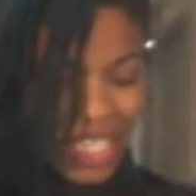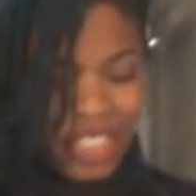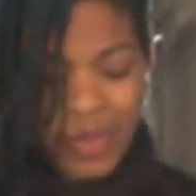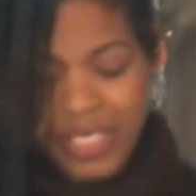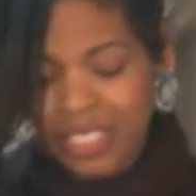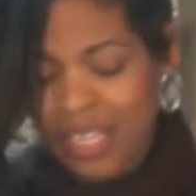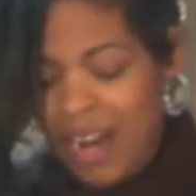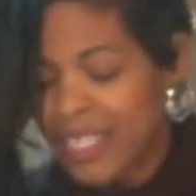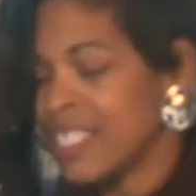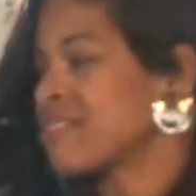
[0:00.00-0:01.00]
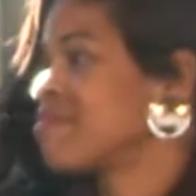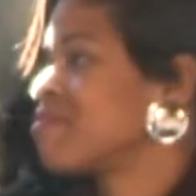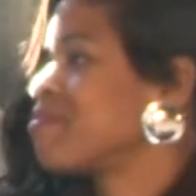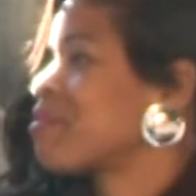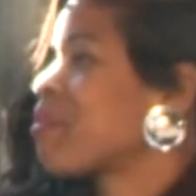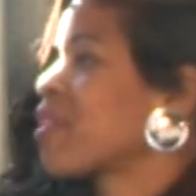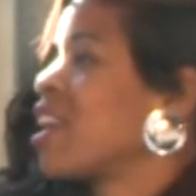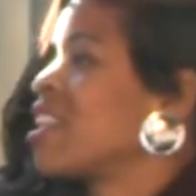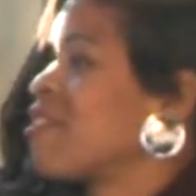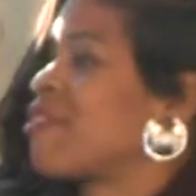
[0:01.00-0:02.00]
So I started
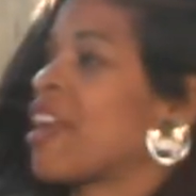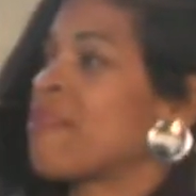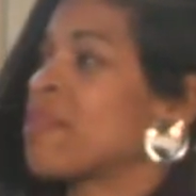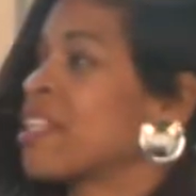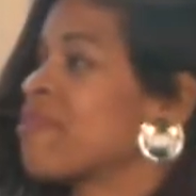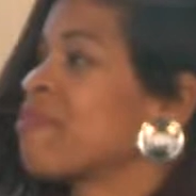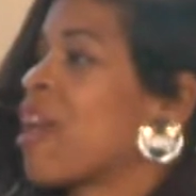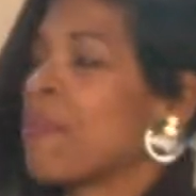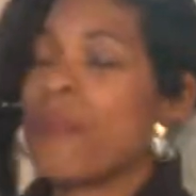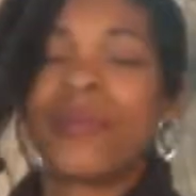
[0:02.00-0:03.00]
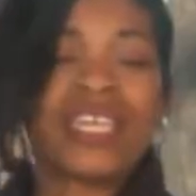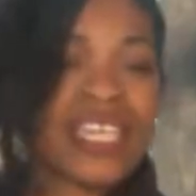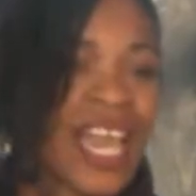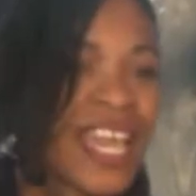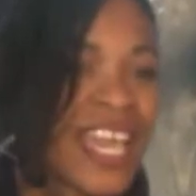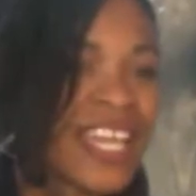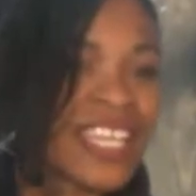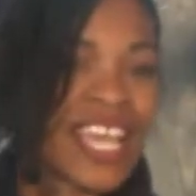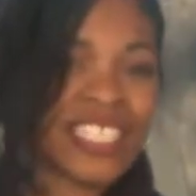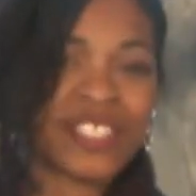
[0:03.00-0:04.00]
in a family. I'm a PK,
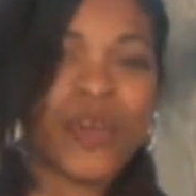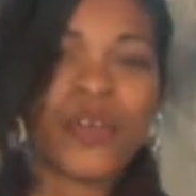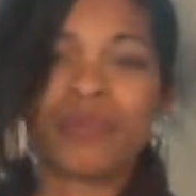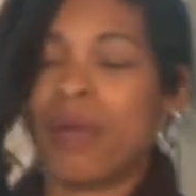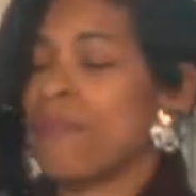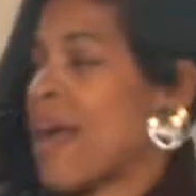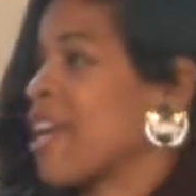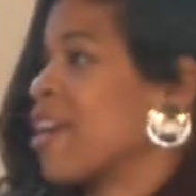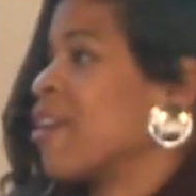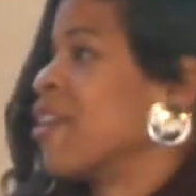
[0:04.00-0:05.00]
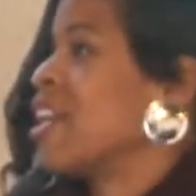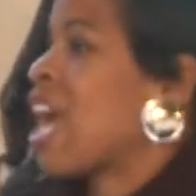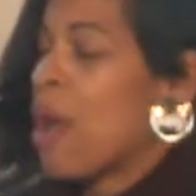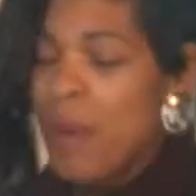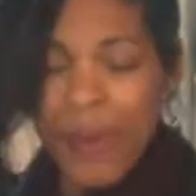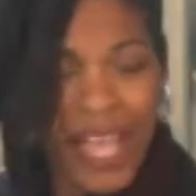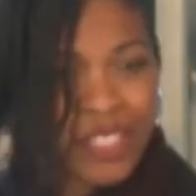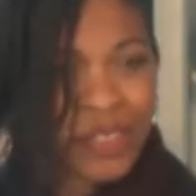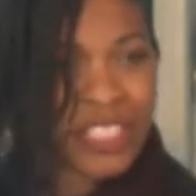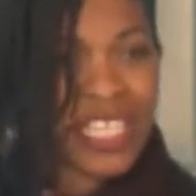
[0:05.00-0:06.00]
as you heard in my bio. I'm a
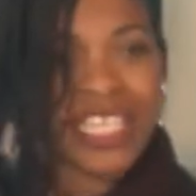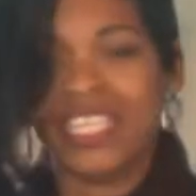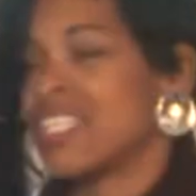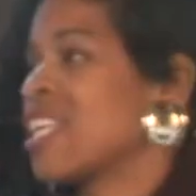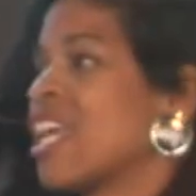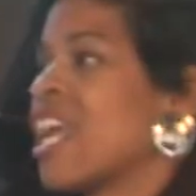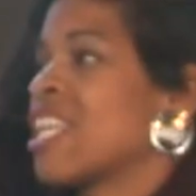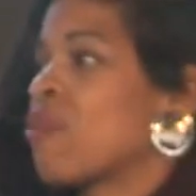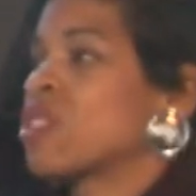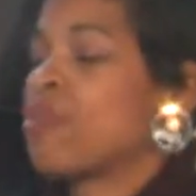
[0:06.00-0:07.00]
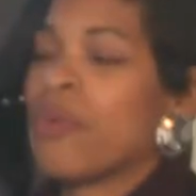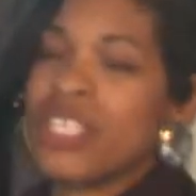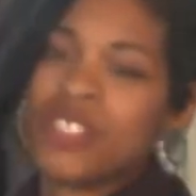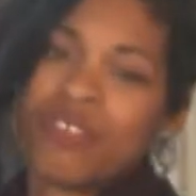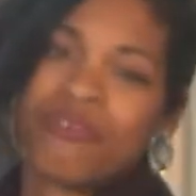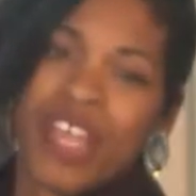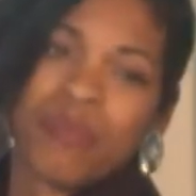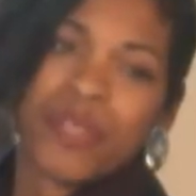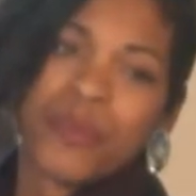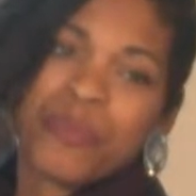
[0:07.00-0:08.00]
pastor's kid. And I was born into a
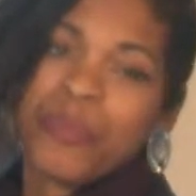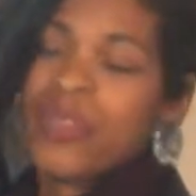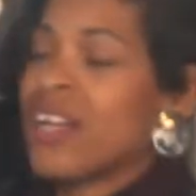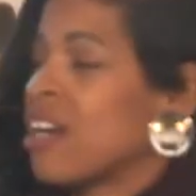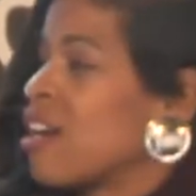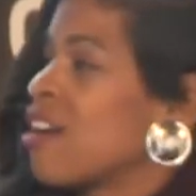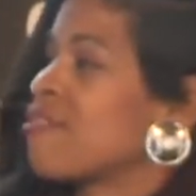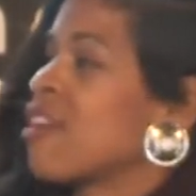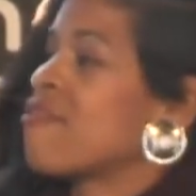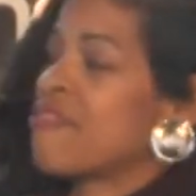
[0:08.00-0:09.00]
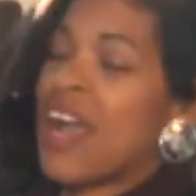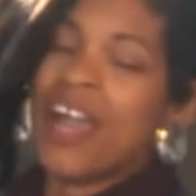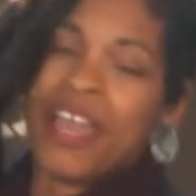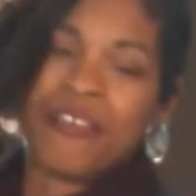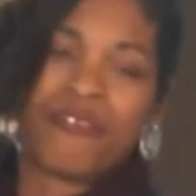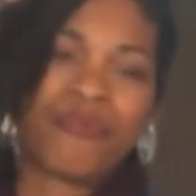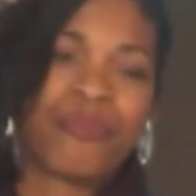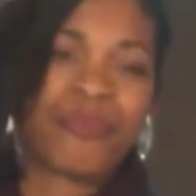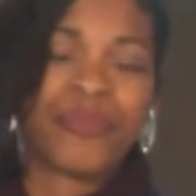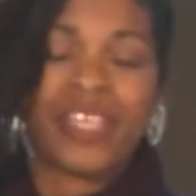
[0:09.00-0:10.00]
family uh, of, of five
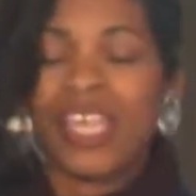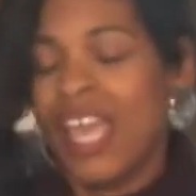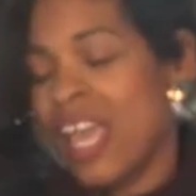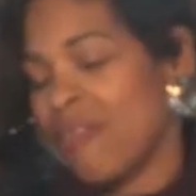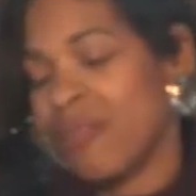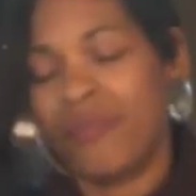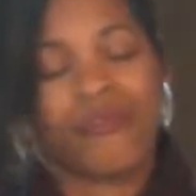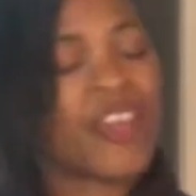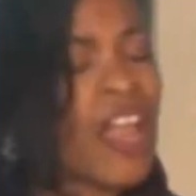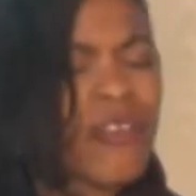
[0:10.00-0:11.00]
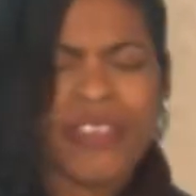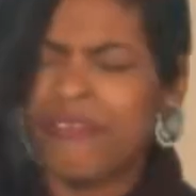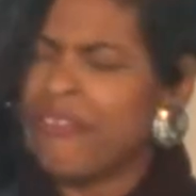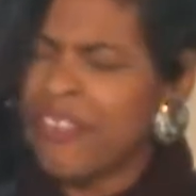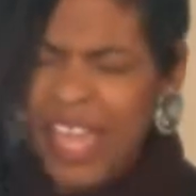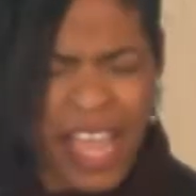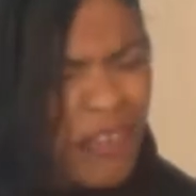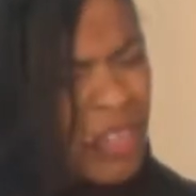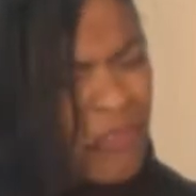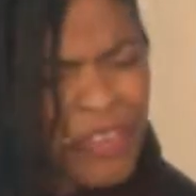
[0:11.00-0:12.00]
very,
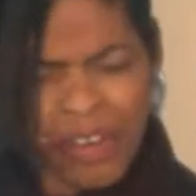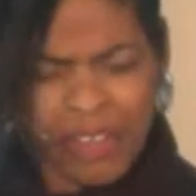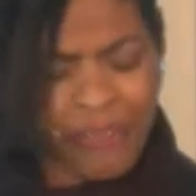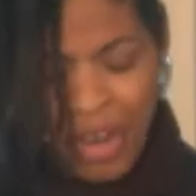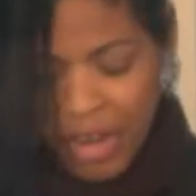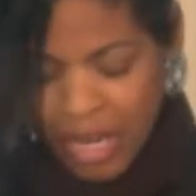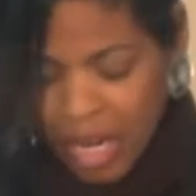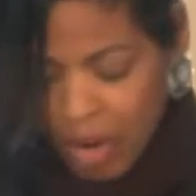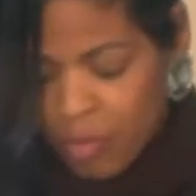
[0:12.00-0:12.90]
very, very, very uh,